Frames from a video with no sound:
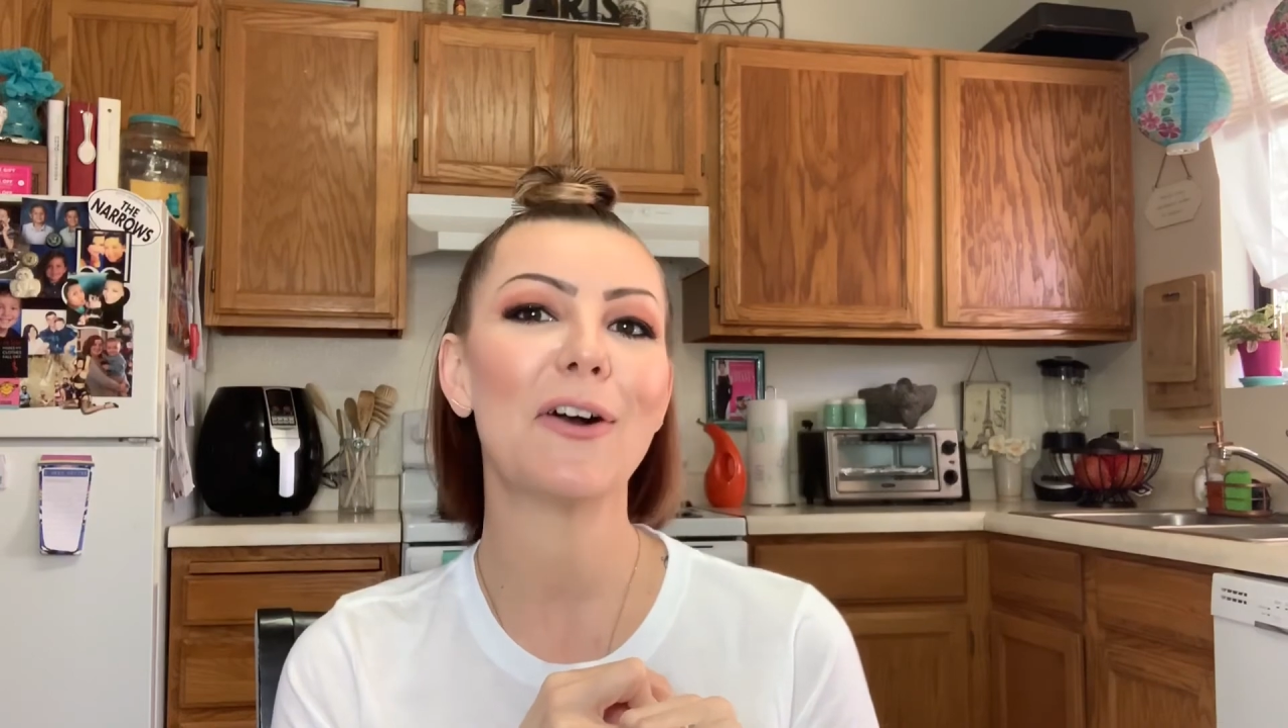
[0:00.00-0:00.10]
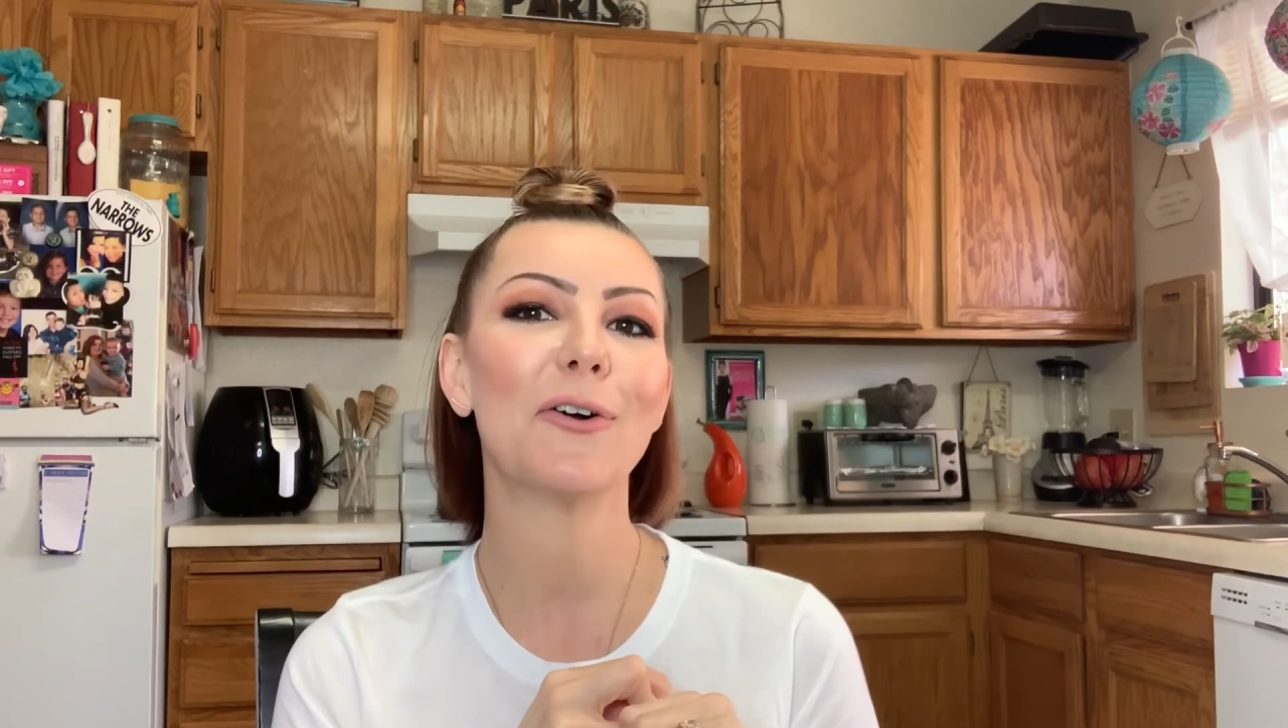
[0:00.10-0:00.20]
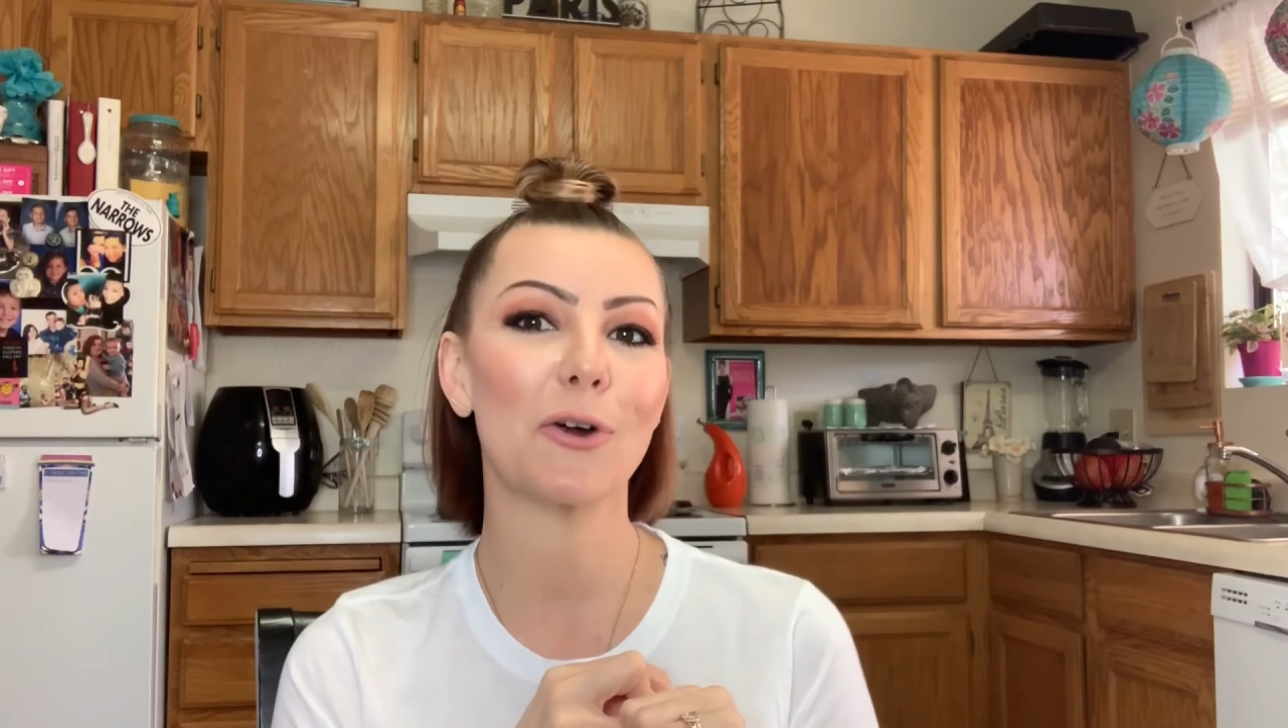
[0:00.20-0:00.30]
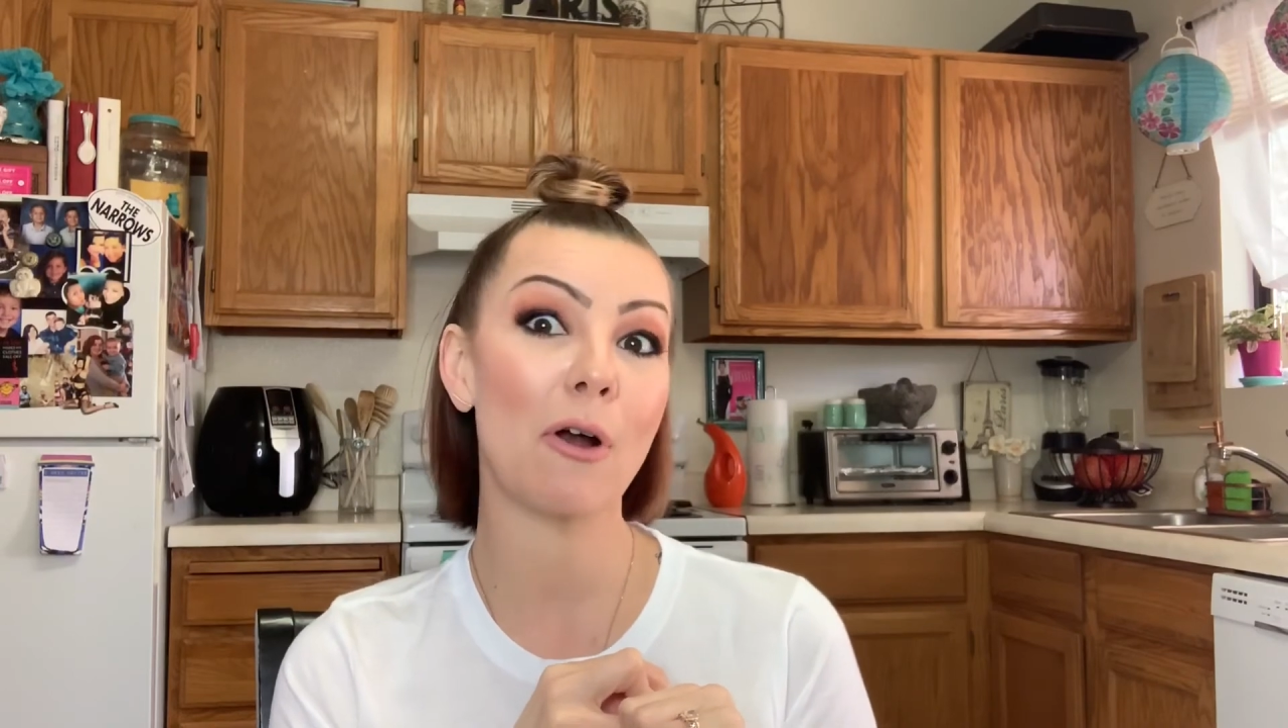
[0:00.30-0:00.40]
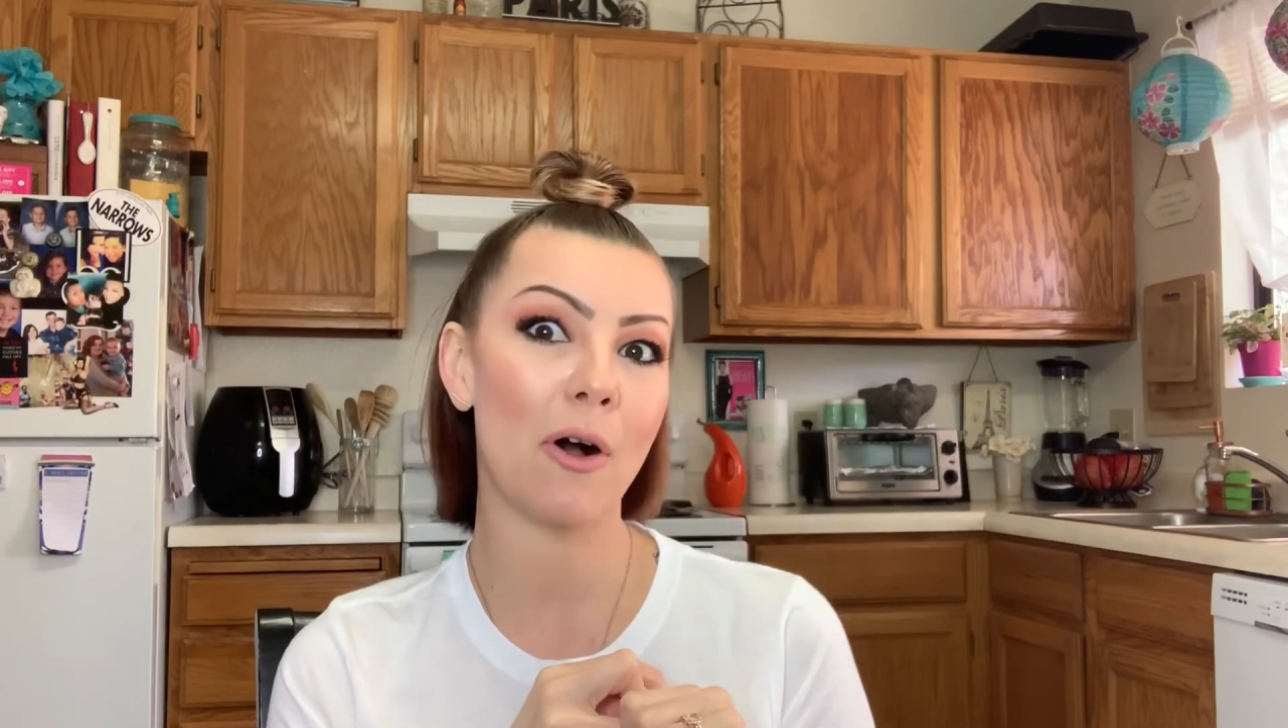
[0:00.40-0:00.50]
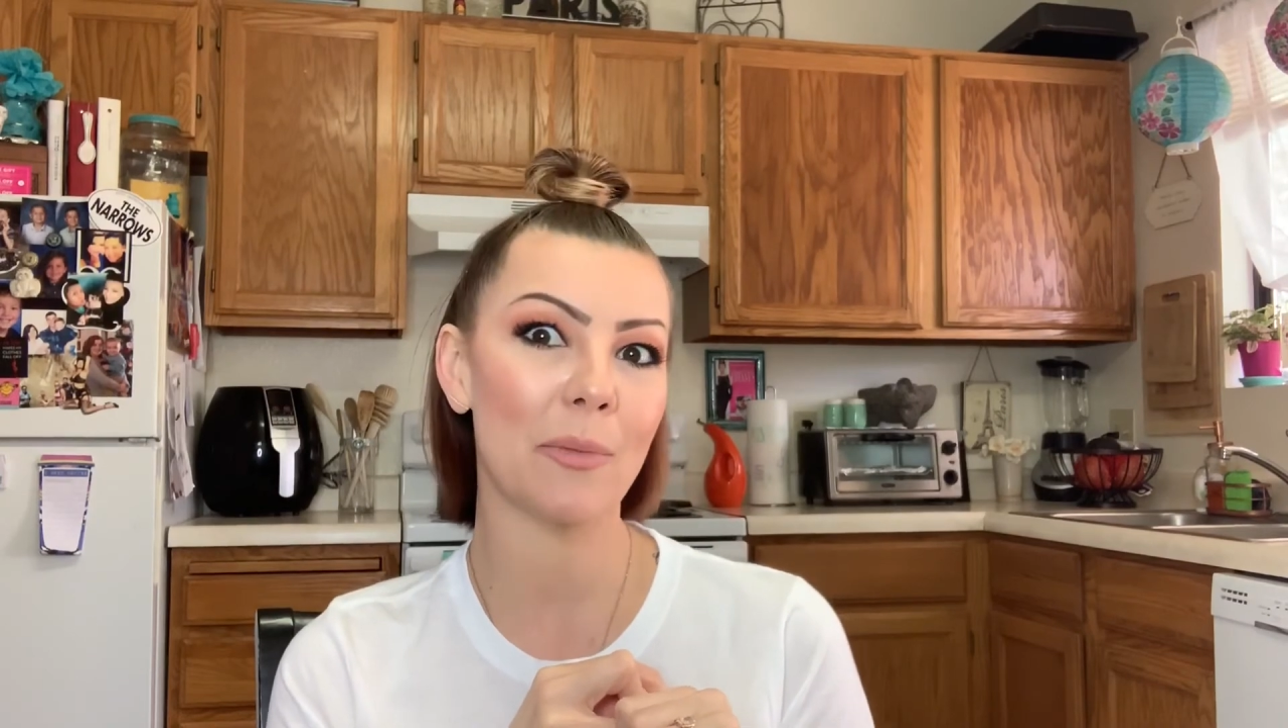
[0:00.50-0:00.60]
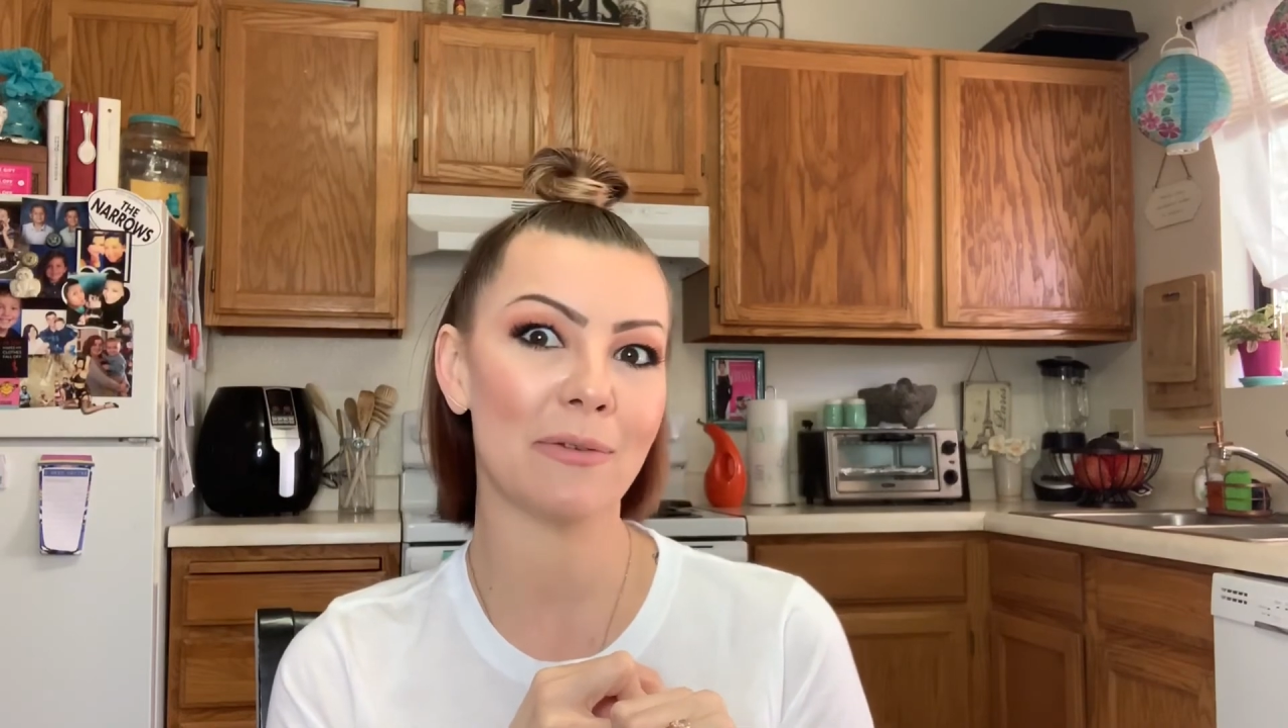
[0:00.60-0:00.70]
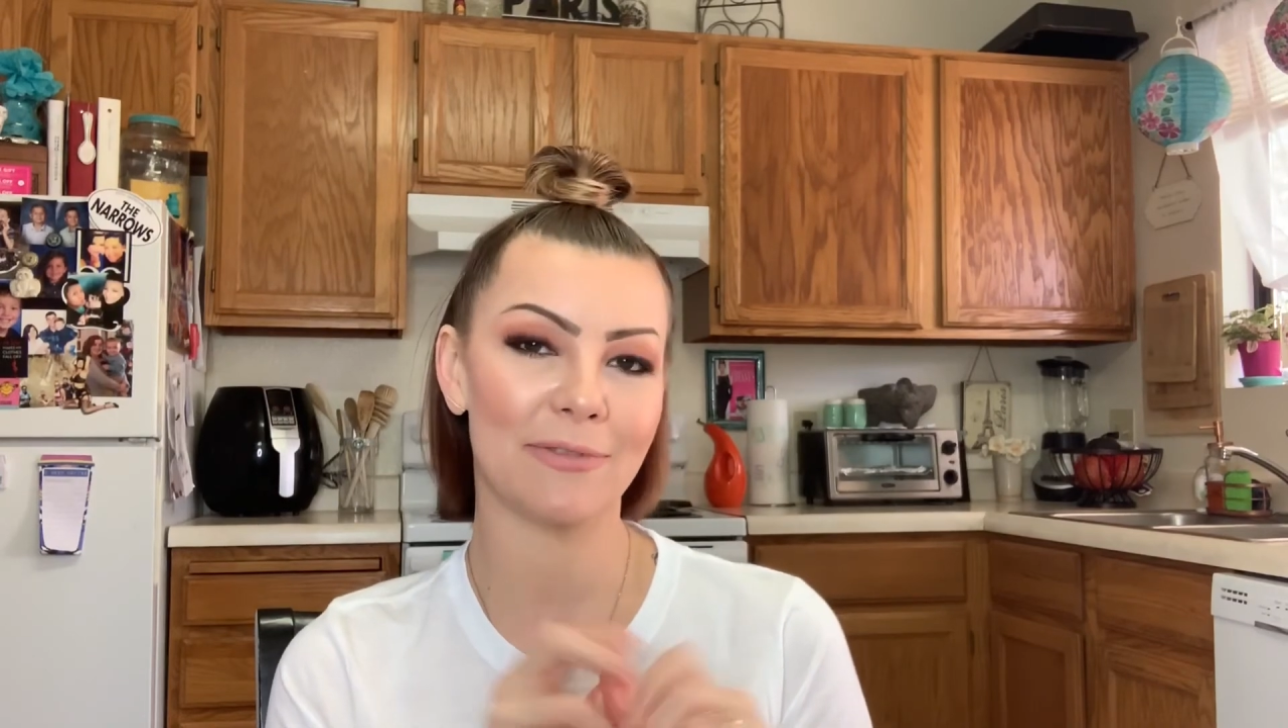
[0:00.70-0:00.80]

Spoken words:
or almond